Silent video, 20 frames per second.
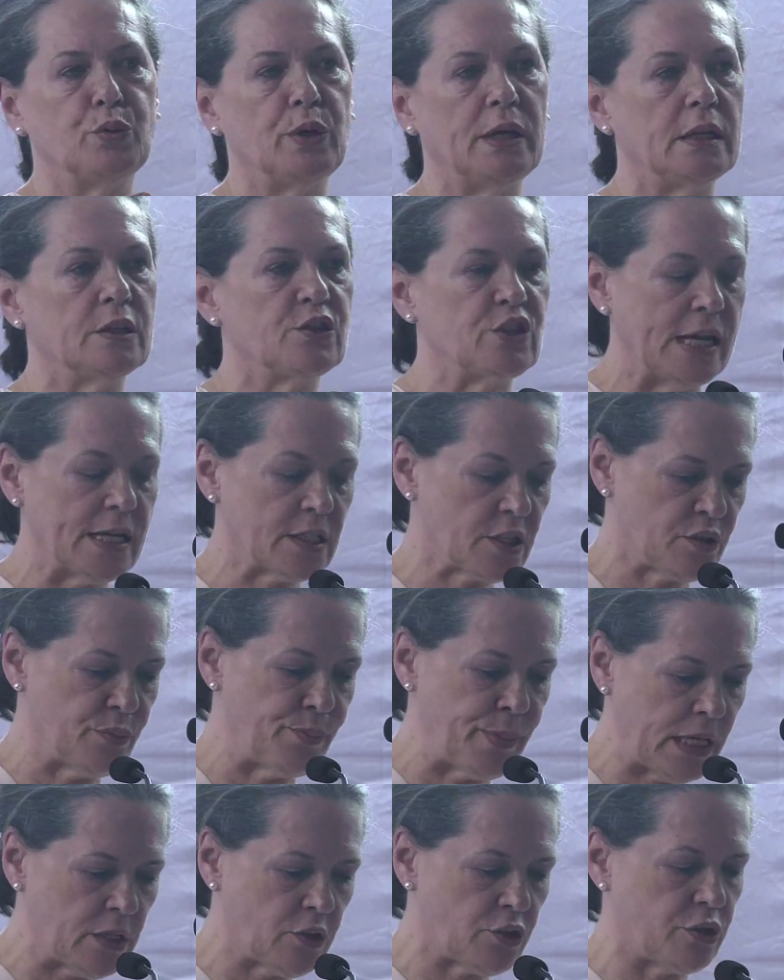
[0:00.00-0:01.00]
will just
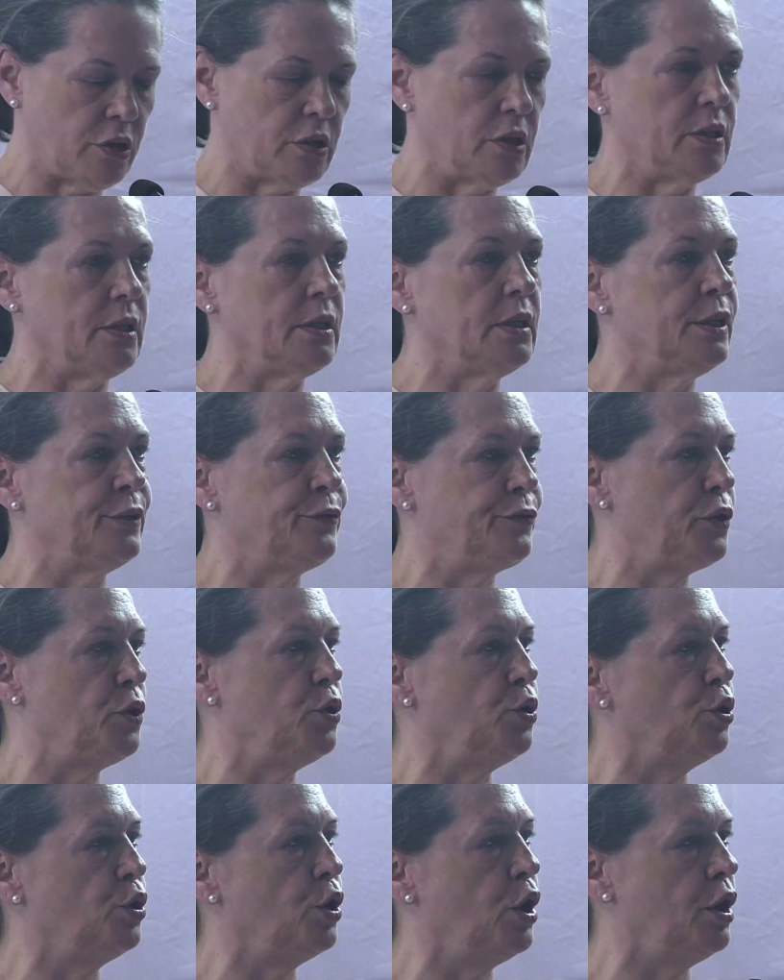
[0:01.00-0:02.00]
mention a
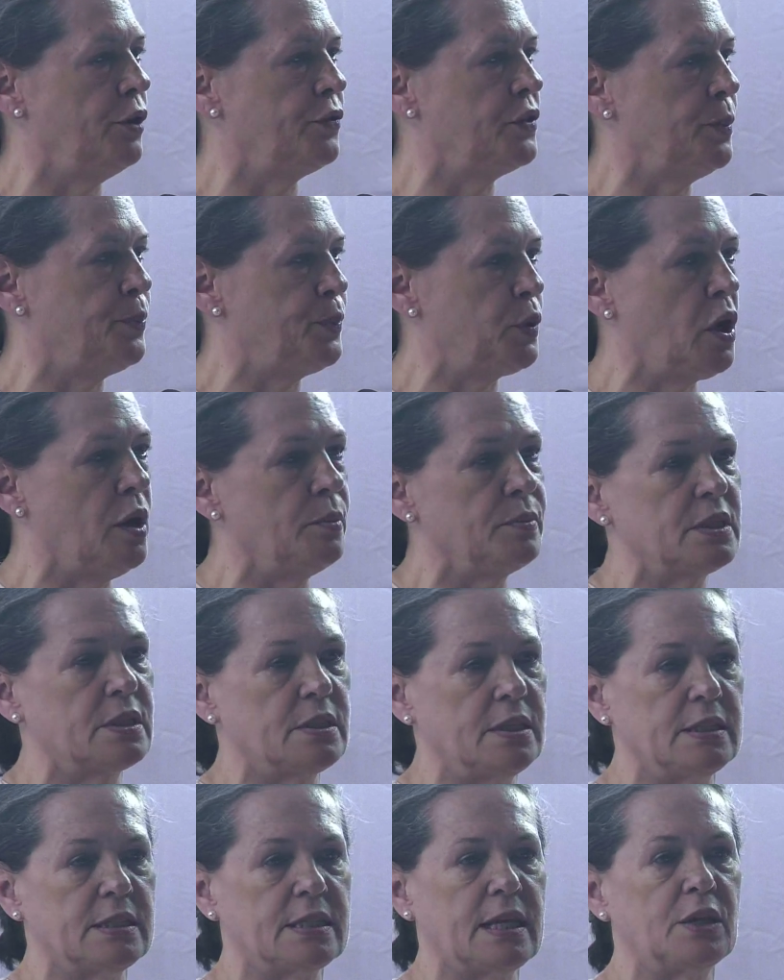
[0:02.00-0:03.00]
few of the
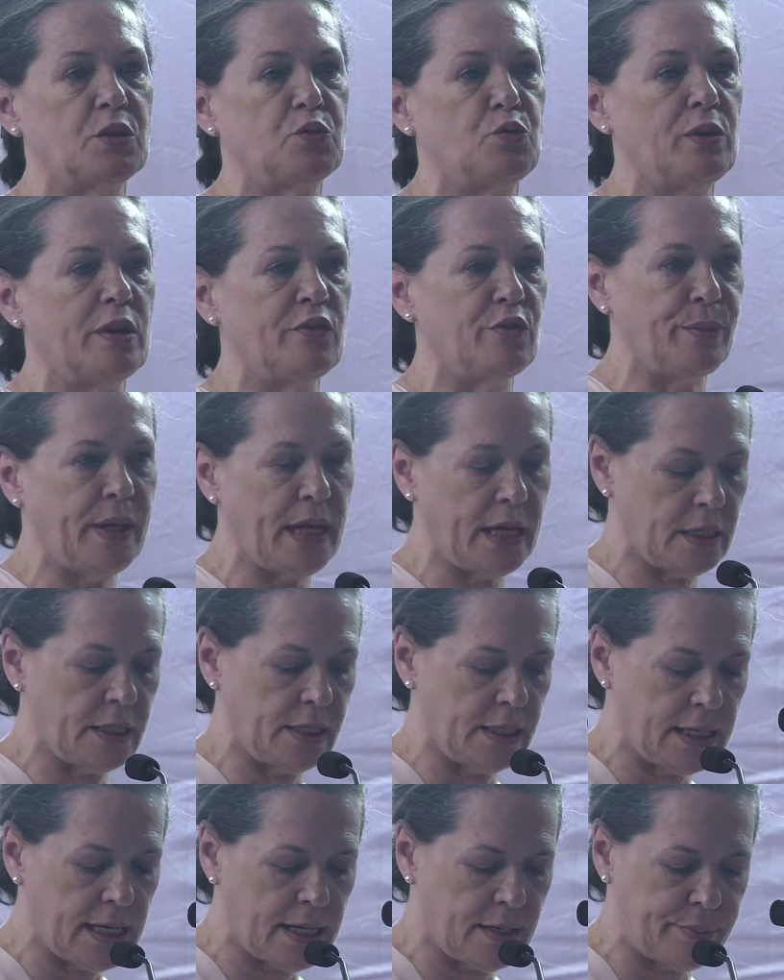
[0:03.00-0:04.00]
promises that we have made
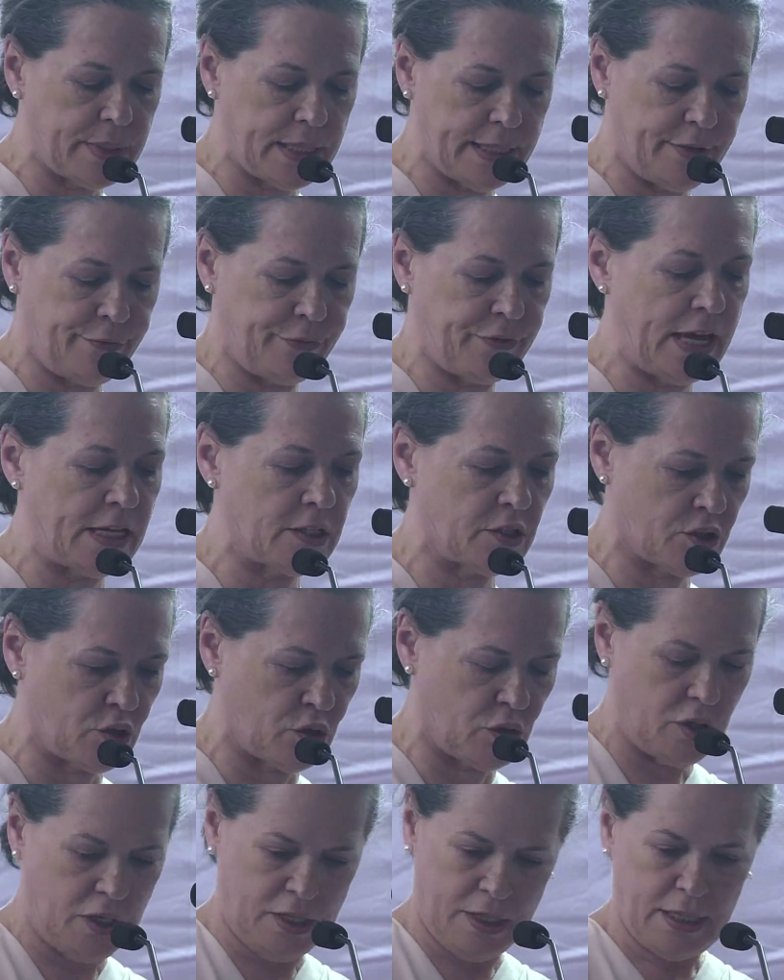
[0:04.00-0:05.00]
in our
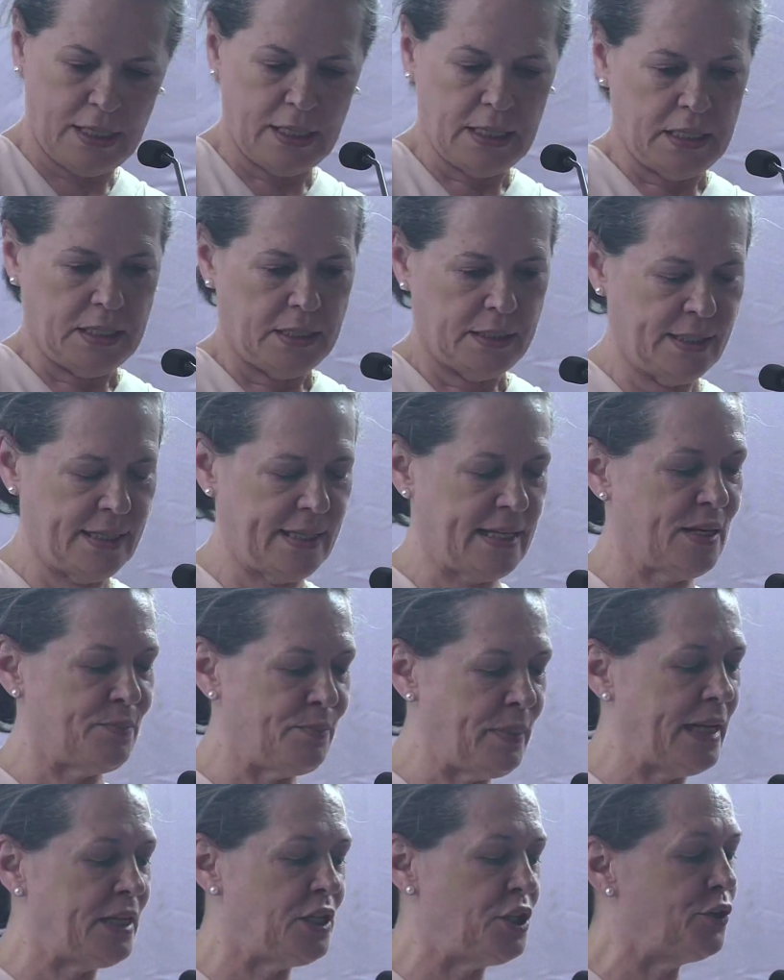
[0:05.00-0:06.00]
manifesto. There are
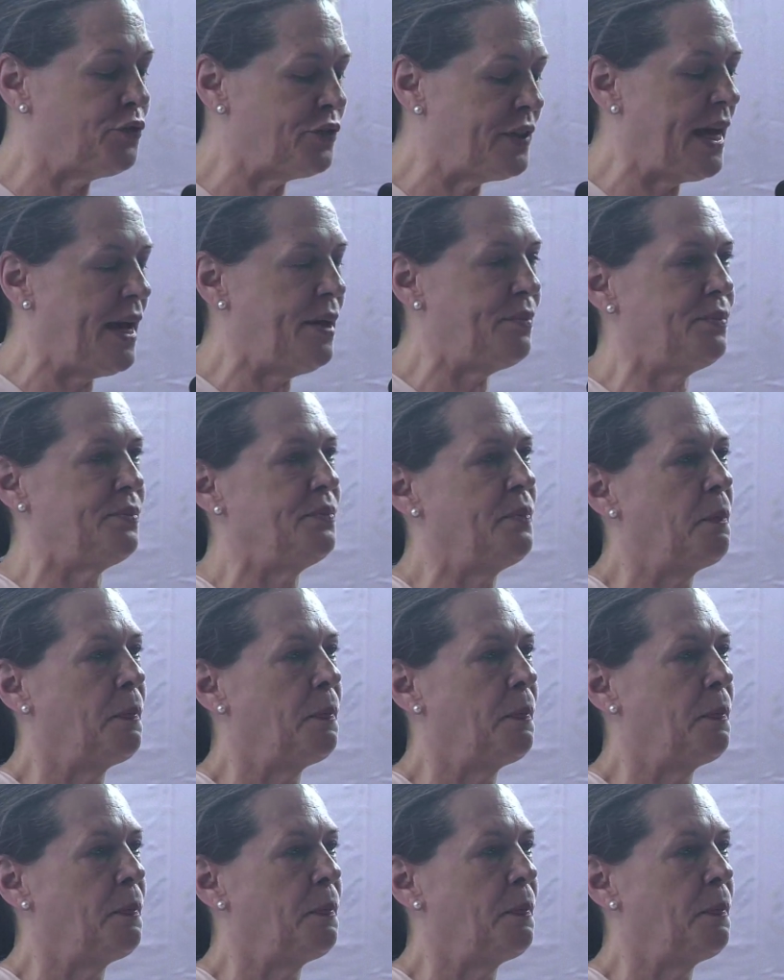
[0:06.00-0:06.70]
many of them,